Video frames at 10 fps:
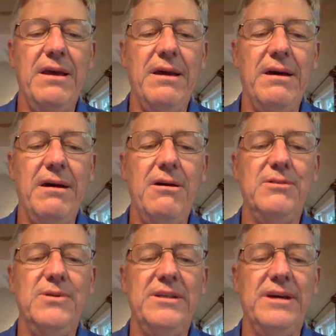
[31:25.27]

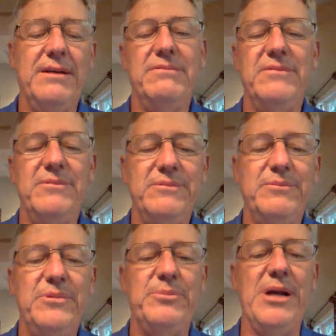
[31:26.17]
hard one,
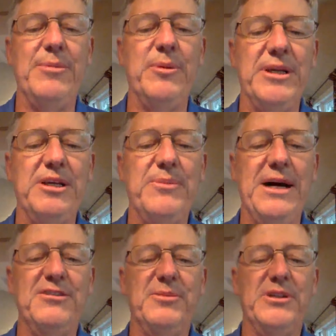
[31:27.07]
probably
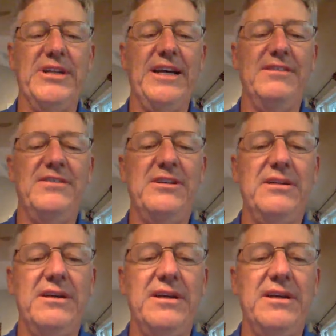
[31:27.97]
impossible to answer.